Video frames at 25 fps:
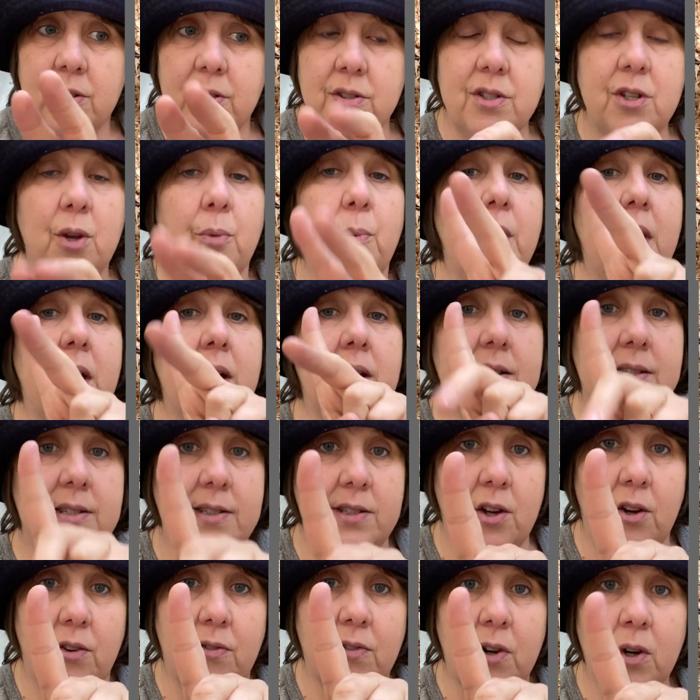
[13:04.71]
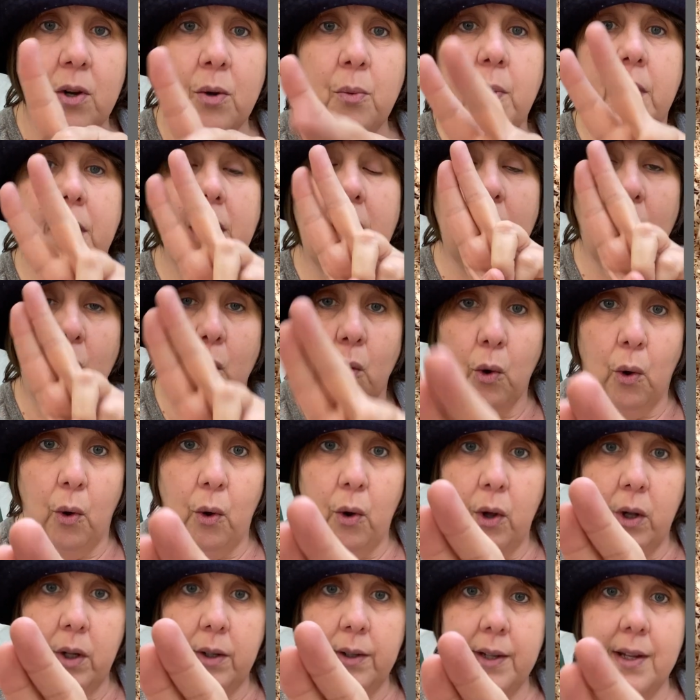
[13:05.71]
So we got a silver, we got a
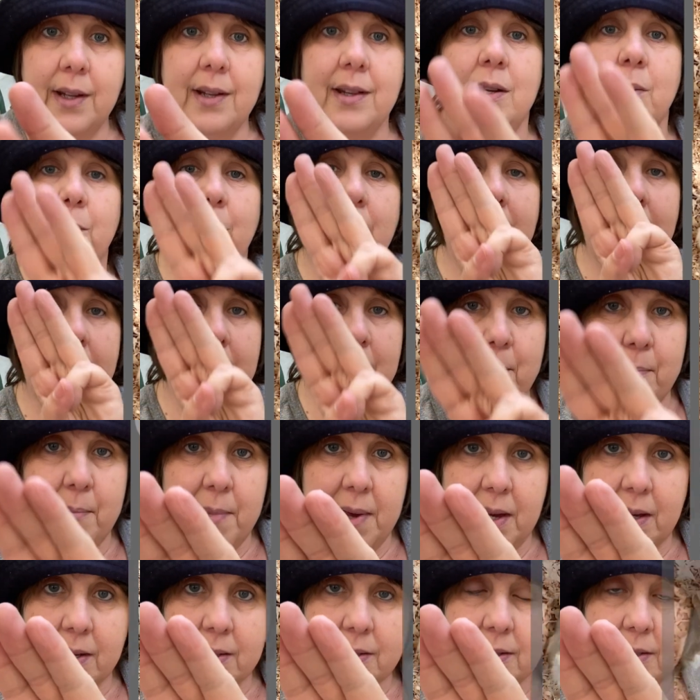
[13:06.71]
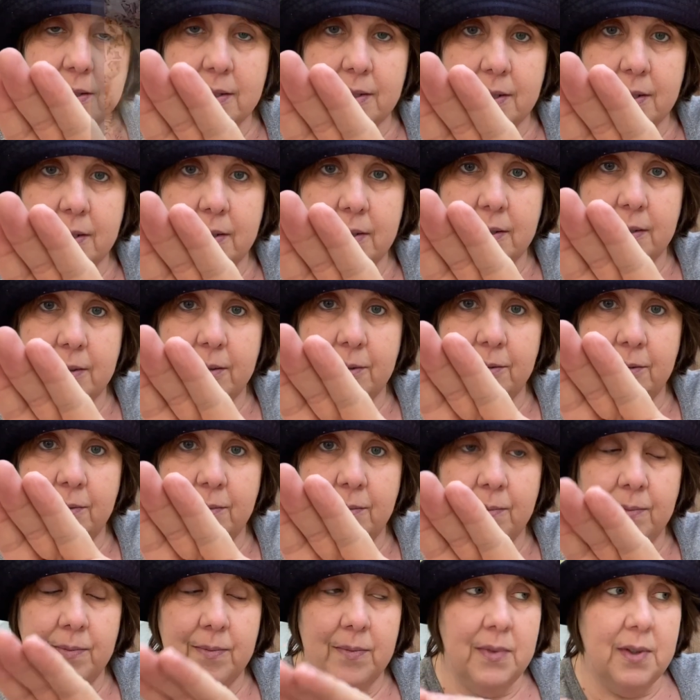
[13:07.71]
gold, and then we got a mixed.
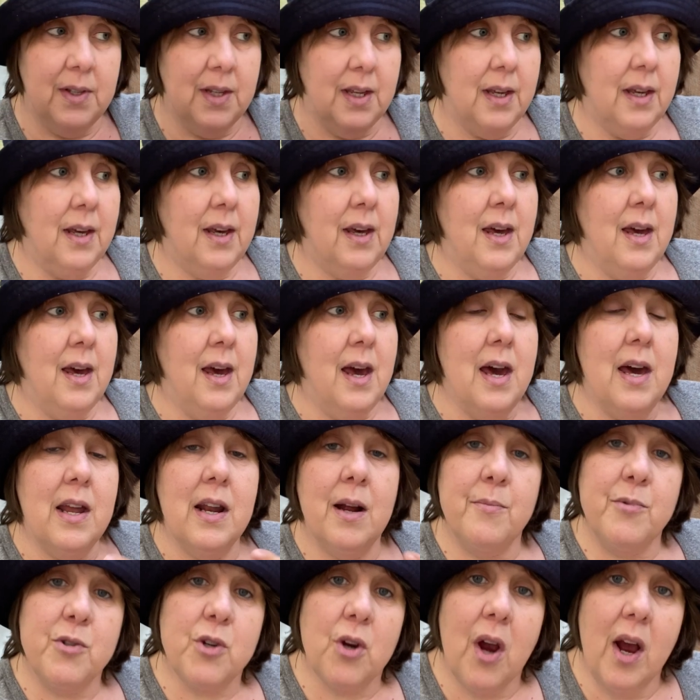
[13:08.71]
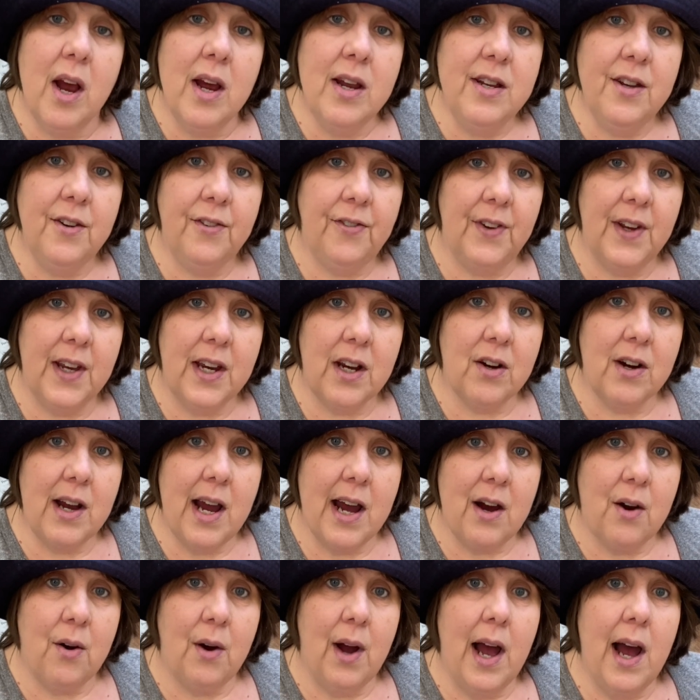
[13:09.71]
And I'm trying to figure
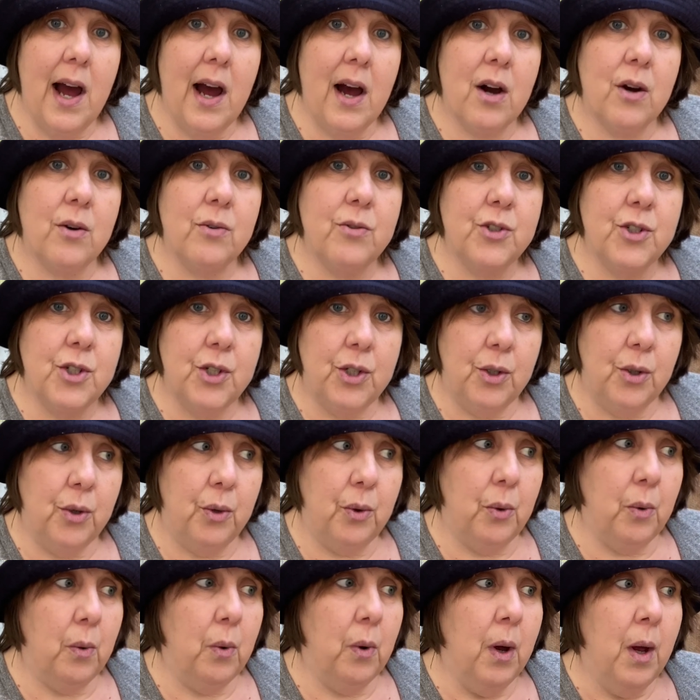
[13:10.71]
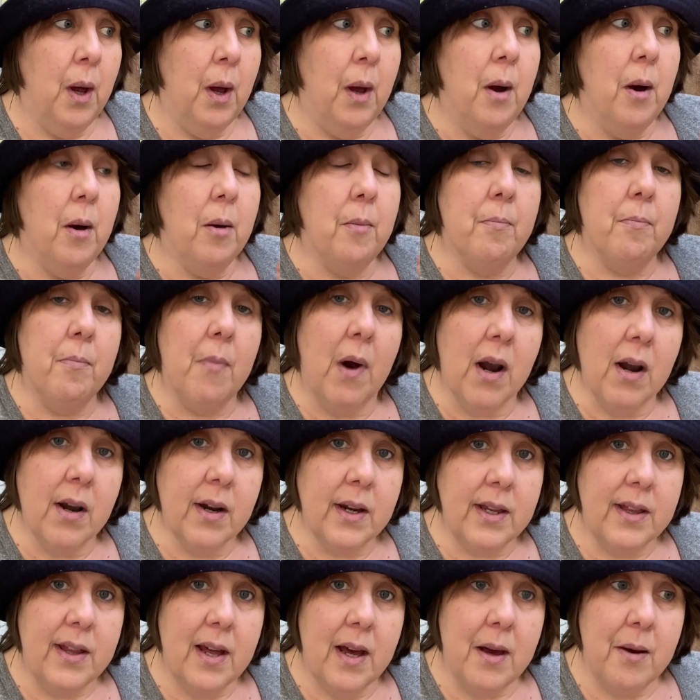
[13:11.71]
out how to
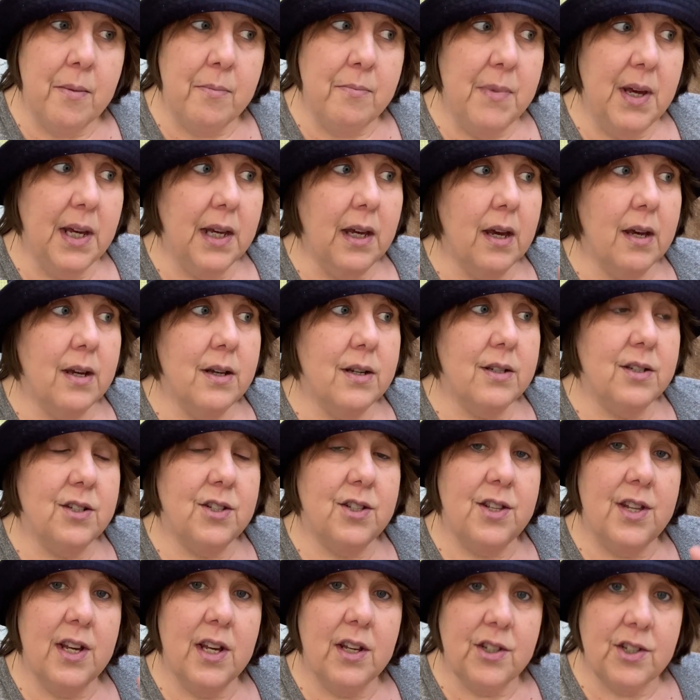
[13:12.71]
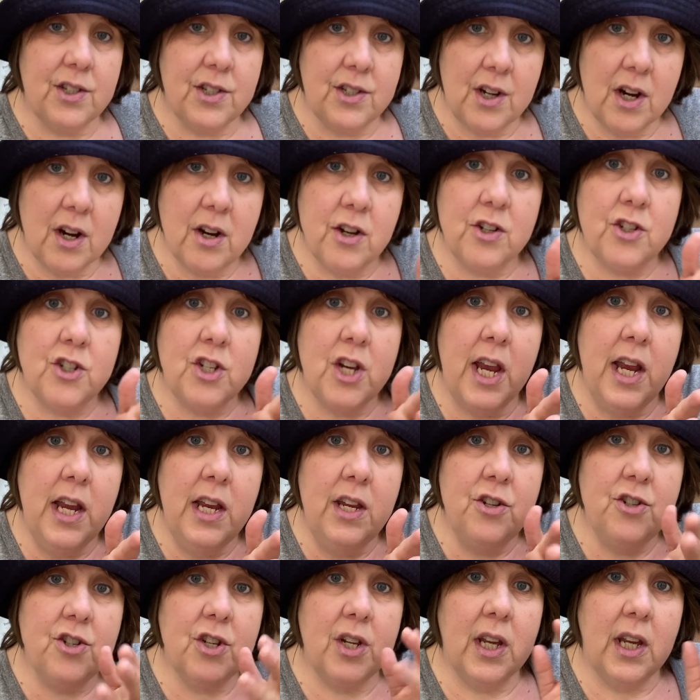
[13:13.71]
mark them because they'll start
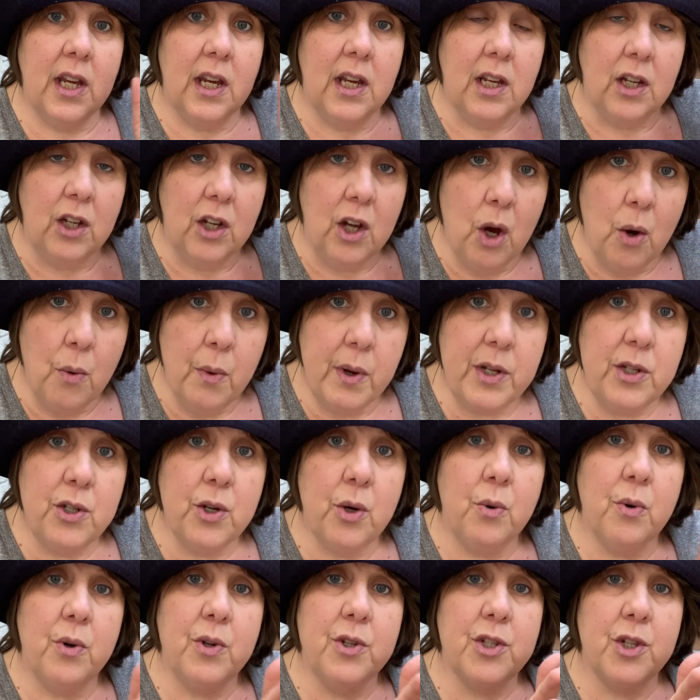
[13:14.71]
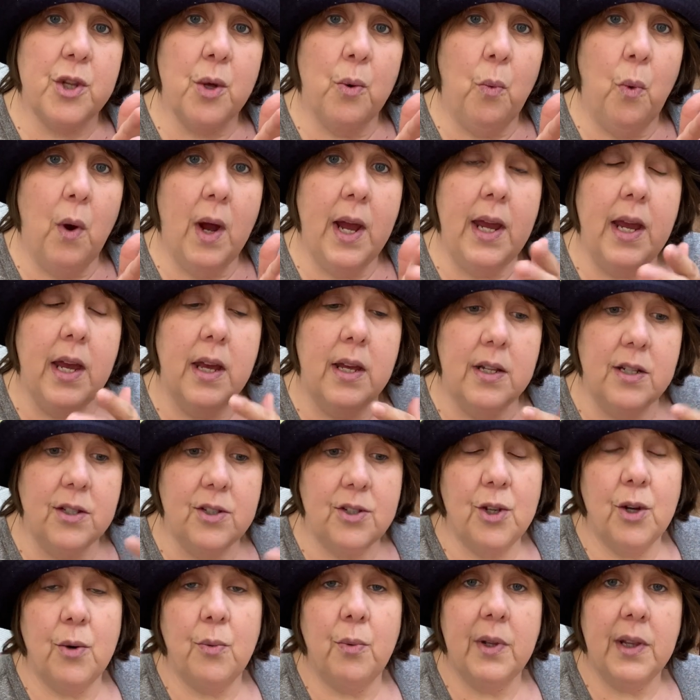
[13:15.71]
changing and going towards the white. And
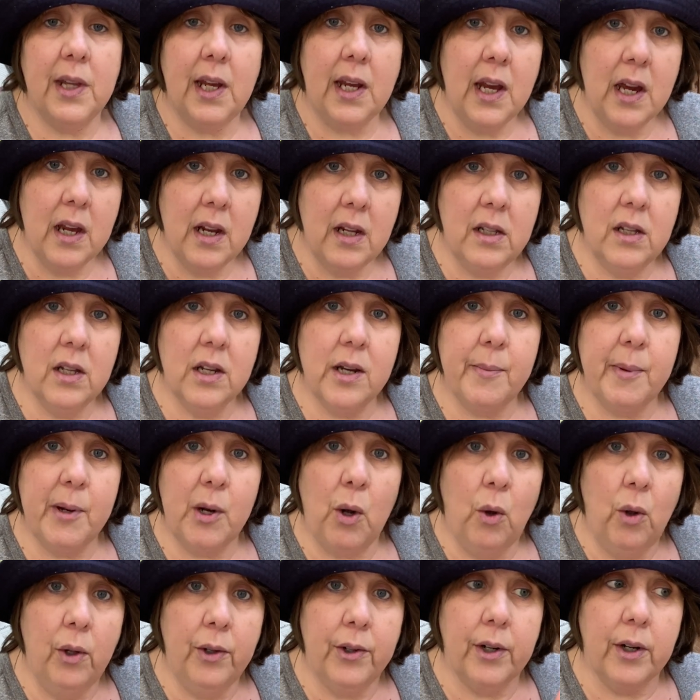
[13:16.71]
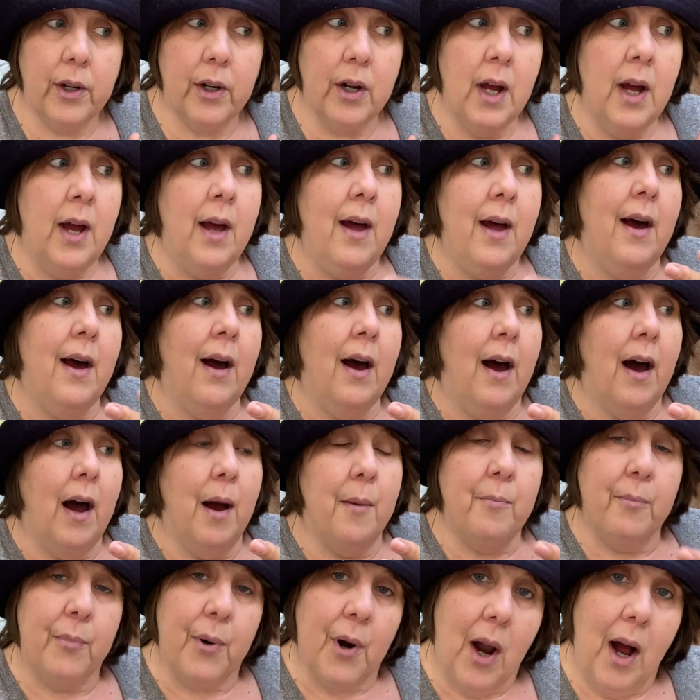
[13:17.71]
so when they get a little bit older,
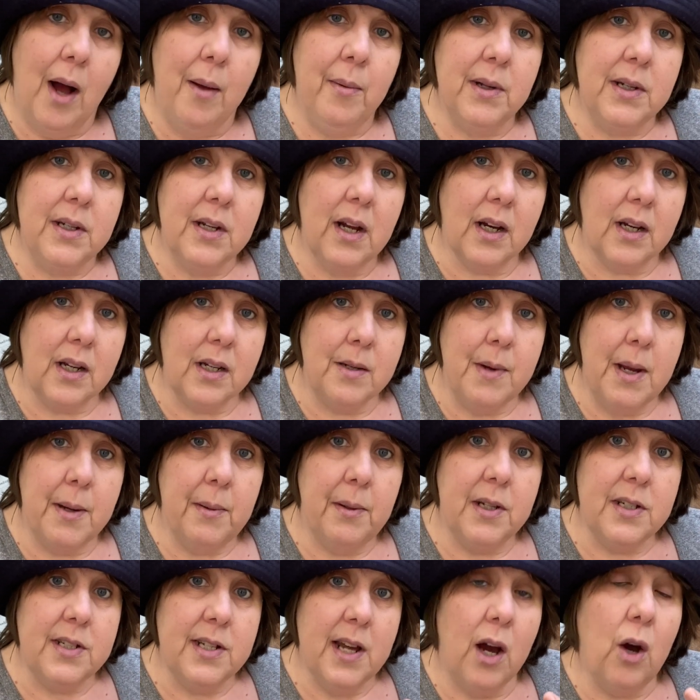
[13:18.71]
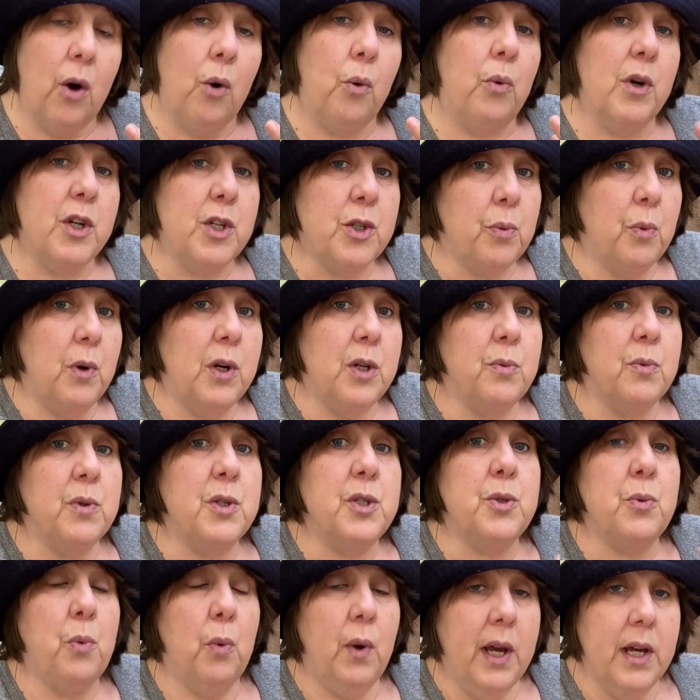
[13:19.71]
I'm probably not going to be able to tell which one
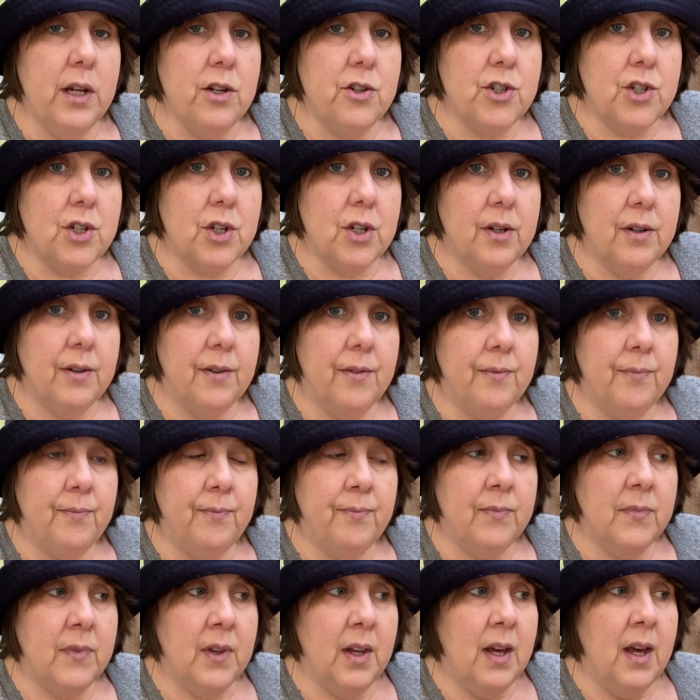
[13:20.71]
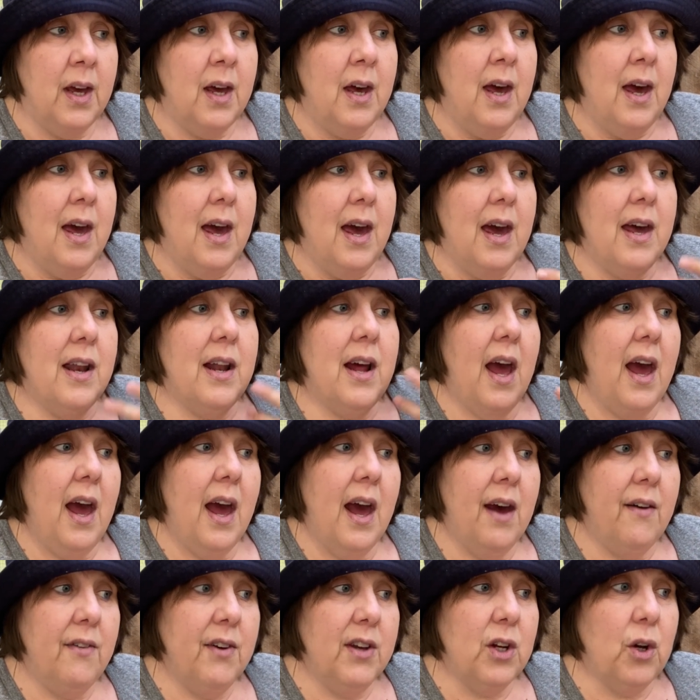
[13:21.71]
was which. And I
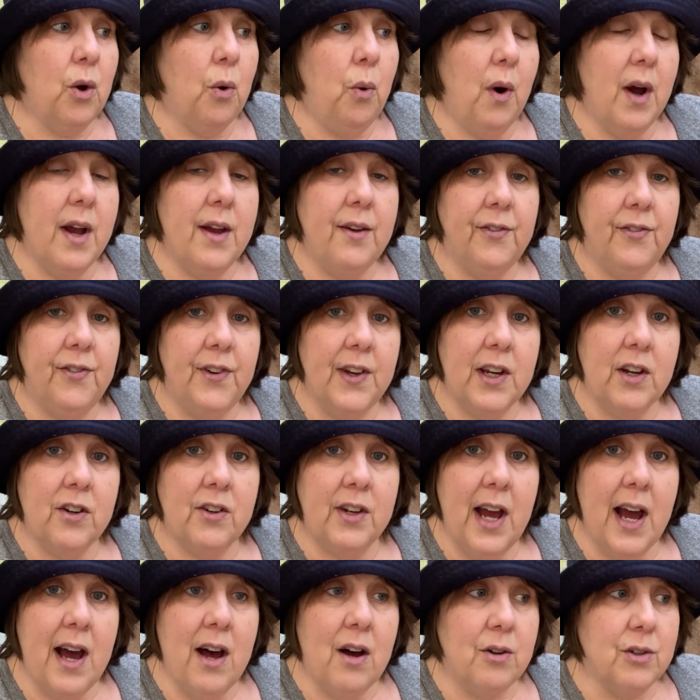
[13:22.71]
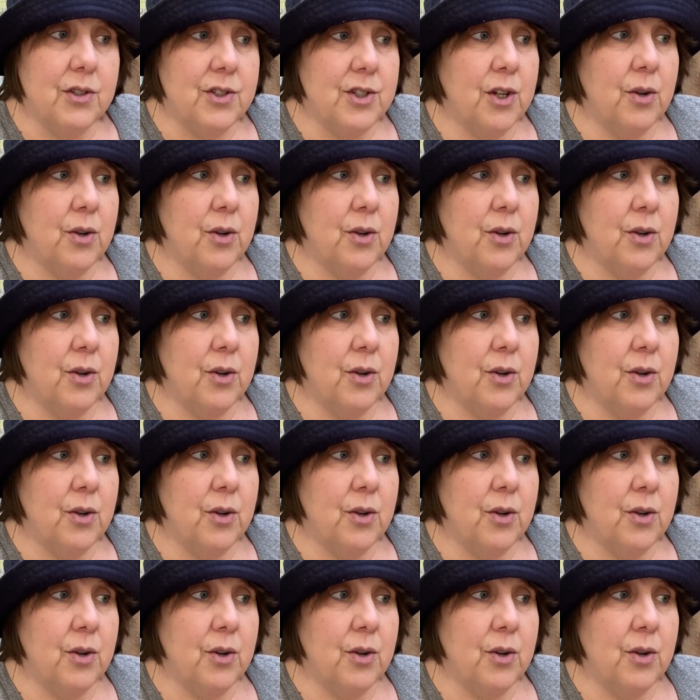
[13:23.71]
haven't quite figured out.